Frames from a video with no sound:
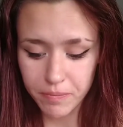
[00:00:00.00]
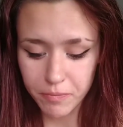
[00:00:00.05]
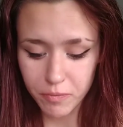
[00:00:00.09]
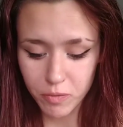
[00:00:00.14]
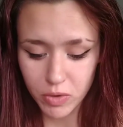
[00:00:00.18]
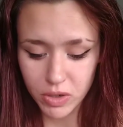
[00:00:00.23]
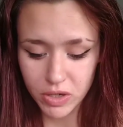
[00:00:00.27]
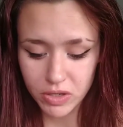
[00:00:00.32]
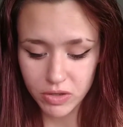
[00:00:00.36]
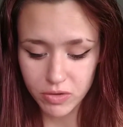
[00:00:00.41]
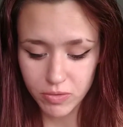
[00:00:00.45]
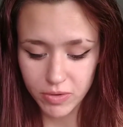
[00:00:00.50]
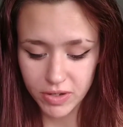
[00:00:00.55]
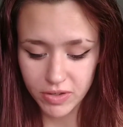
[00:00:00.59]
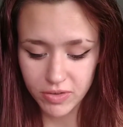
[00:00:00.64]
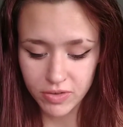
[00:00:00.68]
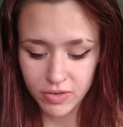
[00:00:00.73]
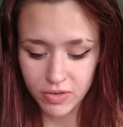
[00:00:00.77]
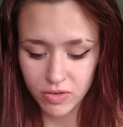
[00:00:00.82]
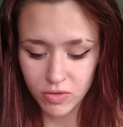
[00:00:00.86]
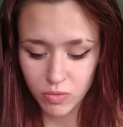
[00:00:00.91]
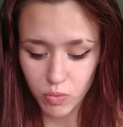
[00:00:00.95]
one of the
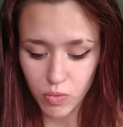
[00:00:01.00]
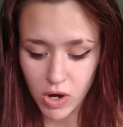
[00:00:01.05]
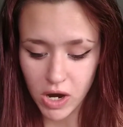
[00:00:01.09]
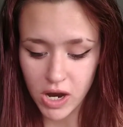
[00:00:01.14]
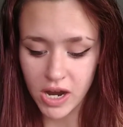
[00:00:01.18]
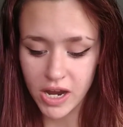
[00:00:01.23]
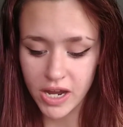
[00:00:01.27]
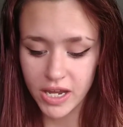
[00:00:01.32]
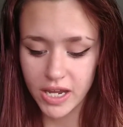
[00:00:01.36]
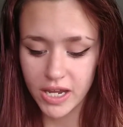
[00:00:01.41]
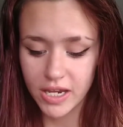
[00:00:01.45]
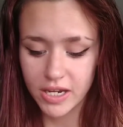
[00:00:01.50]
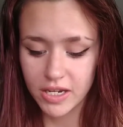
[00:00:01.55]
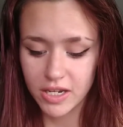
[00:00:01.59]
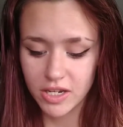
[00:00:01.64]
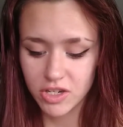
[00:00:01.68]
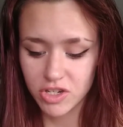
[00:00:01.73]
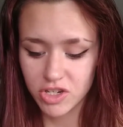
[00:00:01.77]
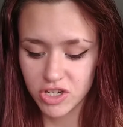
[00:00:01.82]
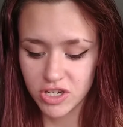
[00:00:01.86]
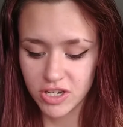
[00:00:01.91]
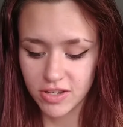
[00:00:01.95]
reasons why
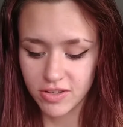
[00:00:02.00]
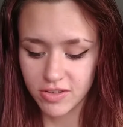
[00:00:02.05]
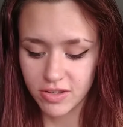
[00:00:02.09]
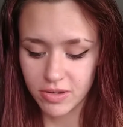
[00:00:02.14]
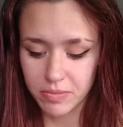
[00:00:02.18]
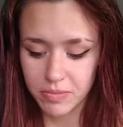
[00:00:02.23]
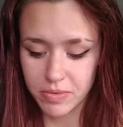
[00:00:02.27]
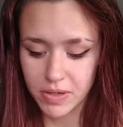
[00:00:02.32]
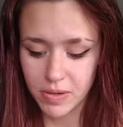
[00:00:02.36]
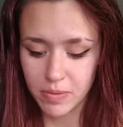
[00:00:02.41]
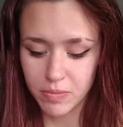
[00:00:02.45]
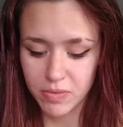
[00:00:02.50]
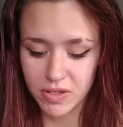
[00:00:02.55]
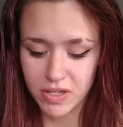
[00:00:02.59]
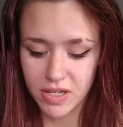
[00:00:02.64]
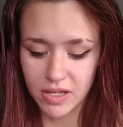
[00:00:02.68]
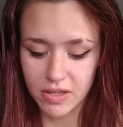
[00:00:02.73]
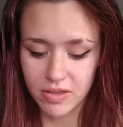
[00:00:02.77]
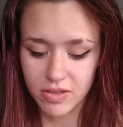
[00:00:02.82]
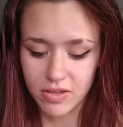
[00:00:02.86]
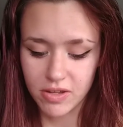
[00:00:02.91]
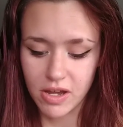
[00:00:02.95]
ADHD sometimes
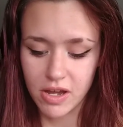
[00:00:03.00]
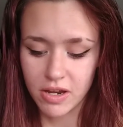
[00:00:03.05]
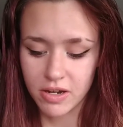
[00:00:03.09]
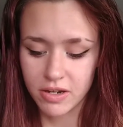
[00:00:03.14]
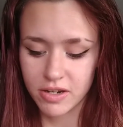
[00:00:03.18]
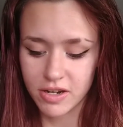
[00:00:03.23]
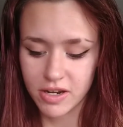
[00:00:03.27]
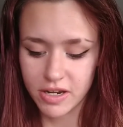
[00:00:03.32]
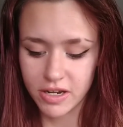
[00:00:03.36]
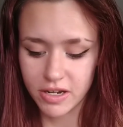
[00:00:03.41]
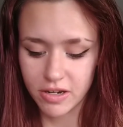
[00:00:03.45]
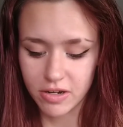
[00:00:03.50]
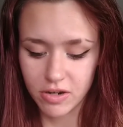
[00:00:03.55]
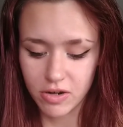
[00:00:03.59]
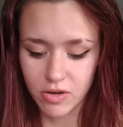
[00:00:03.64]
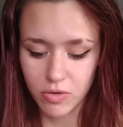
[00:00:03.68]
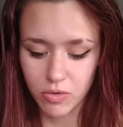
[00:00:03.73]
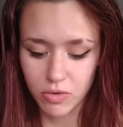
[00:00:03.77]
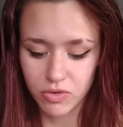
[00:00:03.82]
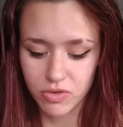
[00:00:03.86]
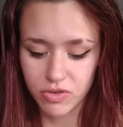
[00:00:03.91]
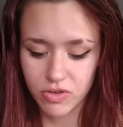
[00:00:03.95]
gets
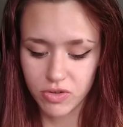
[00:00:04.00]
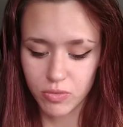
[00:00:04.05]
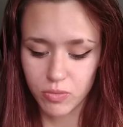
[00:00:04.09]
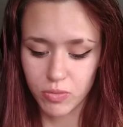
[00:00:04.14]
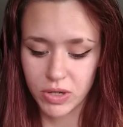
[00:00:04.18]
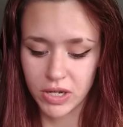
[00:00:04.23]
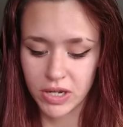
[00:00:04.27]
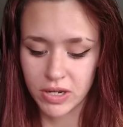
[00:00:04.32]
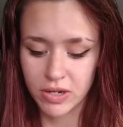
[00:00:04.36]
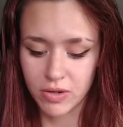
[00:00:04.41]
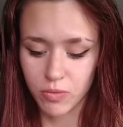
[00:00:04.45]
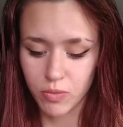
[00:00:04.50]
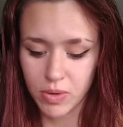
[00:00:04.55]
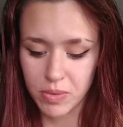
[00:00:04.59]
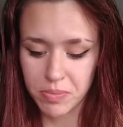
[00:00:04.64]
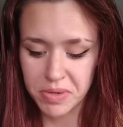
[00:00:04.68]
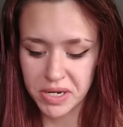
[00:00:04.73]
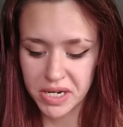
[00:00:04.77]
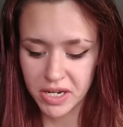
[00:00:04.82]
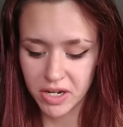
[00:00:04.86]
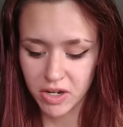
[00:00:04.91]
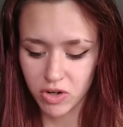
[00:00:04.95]
undiagnosed in
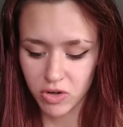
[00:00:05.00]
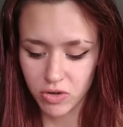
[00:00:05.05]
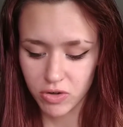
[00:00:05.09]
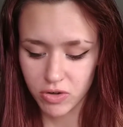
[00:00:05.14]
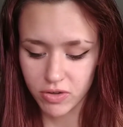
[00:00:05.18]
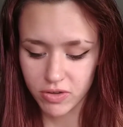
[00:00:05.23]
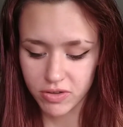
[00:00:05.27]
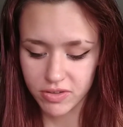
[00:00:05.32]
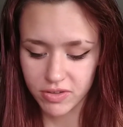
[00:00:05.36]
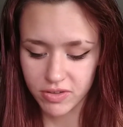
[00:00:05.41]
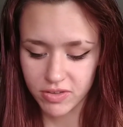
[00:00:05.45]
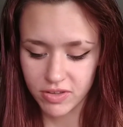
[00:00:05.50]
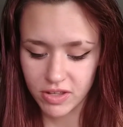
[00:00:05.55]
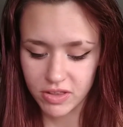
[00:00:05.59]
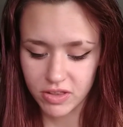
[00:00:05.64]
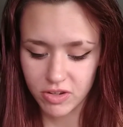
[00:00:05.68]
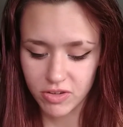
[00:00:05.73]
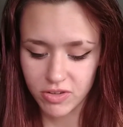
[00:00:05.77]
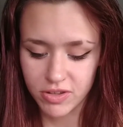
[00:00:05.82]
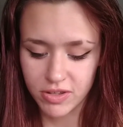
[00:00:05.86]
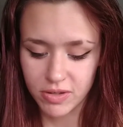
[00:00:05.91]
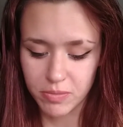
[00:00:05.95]
women and girls is that
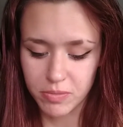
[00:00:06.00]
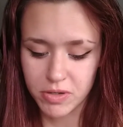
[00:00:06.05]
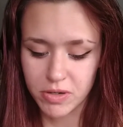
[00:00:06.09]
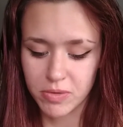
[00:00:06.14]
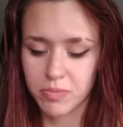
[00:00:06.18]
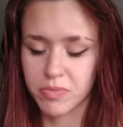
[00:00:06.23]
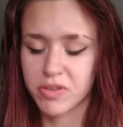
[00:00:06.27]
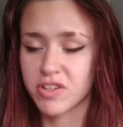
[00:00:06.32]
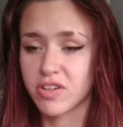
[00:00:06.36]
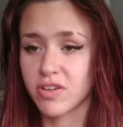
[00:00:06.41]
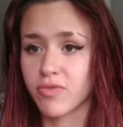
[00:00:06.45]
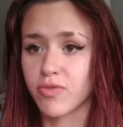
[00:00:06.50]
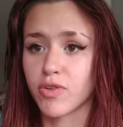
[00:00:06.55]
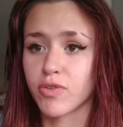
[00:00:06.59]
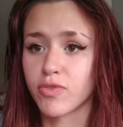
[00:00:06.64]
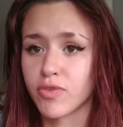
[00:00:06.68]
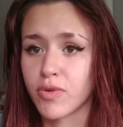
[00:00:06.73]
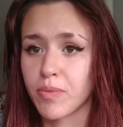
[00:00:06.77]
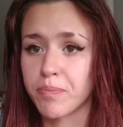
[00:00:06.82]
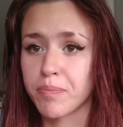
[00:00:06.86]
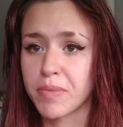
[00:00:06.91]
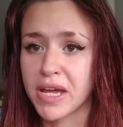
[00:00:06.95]
their symptoms differ
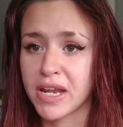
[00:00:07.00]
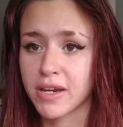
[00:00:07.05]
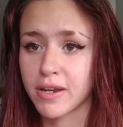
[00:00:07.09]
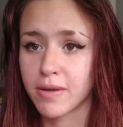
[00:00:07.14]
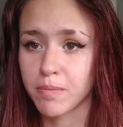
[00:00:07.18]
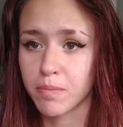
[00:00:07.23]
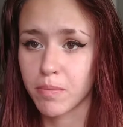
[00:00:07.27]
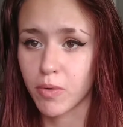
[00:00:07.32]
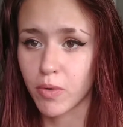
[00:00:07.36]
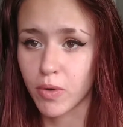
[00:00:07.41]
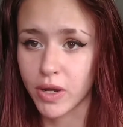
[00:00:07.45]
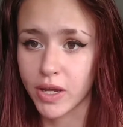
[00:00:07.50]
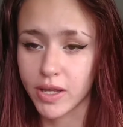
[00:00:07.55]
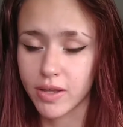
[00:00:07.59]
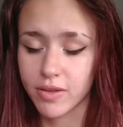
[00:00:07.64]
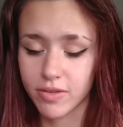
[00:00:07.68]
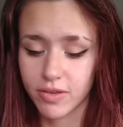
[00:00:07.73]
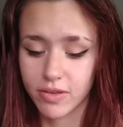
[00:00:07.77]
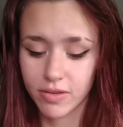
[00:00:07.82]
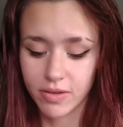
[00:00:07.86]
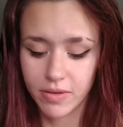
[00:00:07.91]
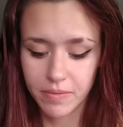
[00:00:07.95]
from men and
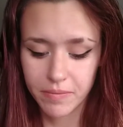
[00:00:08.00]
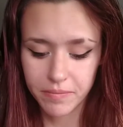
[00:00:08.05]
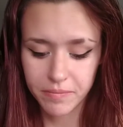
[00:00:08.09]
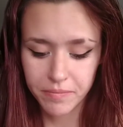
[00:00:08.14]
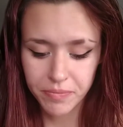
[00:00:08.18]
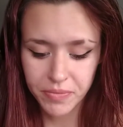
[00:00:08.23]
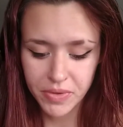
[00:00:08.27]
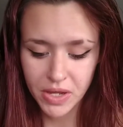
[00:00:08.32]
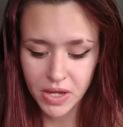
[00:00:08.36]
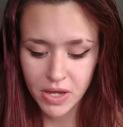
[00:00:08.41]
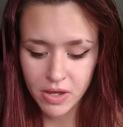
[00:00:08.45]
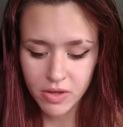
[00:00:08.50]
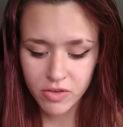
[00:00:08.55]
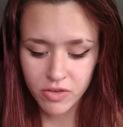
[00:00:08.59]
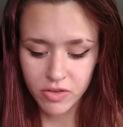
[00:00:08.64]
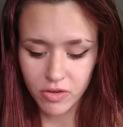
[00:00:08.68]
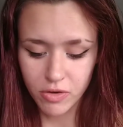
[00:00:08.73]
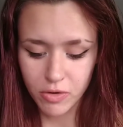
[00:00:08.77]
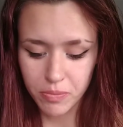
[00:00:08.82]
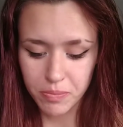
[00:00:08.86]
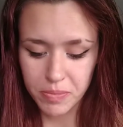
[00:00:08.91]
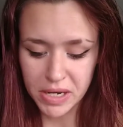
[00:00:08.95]
boys.
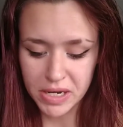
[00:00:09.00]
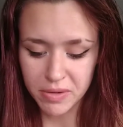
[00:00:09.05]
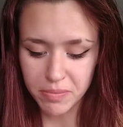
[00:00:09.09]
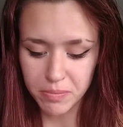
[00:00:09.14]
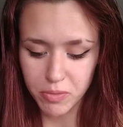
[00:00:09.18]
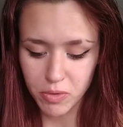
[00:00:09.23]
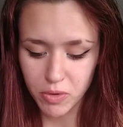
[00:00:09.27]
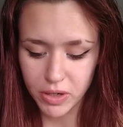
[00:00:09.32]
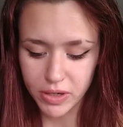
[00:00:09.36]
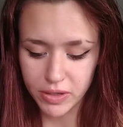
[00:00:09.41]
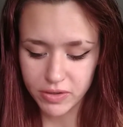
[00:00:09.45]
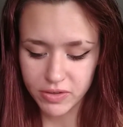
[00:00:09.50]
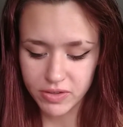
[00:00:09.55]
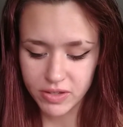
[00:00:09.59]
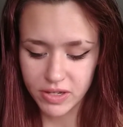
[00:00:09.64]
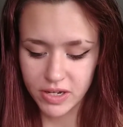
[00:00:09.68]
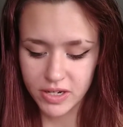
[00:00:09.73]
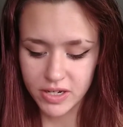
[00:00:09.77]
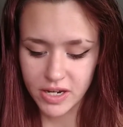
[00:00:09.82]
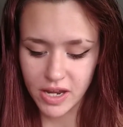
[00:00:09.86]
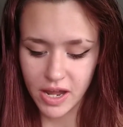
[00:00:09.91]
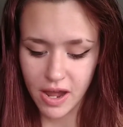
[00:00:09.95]
So men and boys
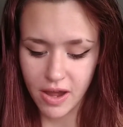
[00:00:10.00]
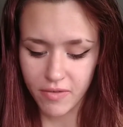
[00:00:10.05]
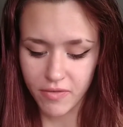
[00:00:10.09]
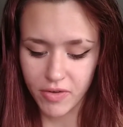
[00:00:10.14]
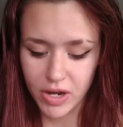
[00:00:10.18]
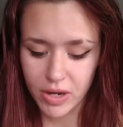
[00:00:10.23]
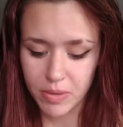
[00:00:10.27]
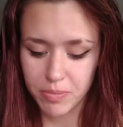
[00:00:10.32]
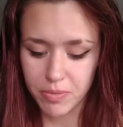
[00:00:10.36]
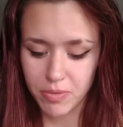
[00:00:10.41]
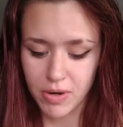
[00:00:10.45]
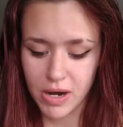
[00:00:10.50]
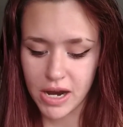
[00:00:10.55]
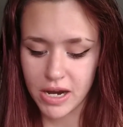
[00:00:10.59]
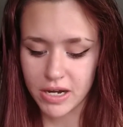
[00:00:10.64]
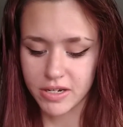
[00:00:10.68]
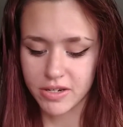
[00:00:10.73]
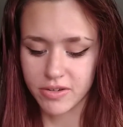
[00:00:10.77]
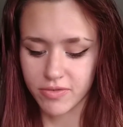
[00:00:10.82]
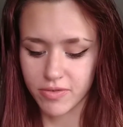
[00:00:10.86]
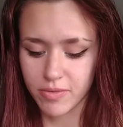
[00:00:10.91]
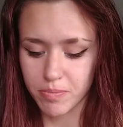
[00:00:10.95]
tend to have
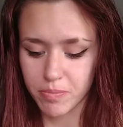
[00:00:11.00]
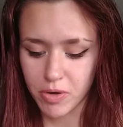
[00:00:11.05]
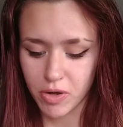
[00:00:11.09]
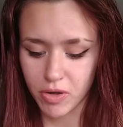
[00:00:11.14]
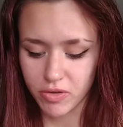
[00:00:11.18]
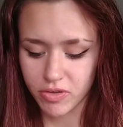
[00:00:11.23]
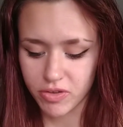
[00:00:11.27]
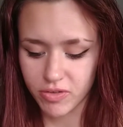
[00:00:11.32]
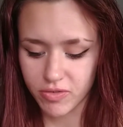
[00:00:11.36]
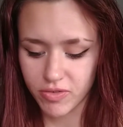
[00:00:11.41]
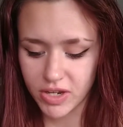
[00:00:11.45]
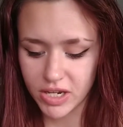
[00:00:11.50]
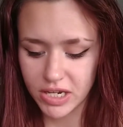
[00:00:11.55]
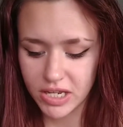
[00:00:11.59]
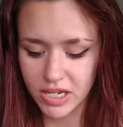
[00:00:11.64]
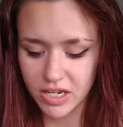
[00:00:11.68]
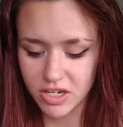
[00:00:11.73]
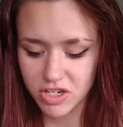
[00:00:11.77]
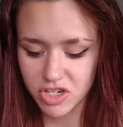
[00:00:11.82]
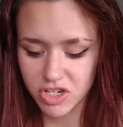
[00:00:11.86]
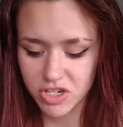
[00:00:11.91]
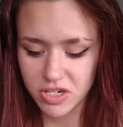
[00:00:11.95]
hyperactive impulsive
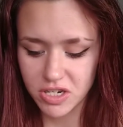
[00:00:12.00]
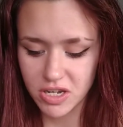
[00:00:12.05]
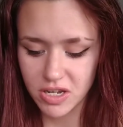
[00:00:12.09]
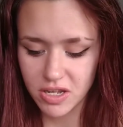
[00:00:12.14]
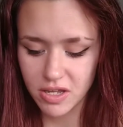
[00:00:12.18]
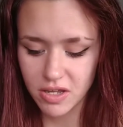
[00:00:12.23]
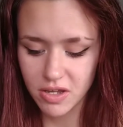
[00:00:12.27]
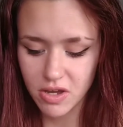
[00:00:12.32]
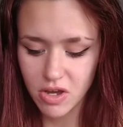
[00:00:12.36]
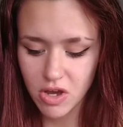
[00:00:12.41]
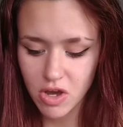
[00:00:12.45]
ADHD,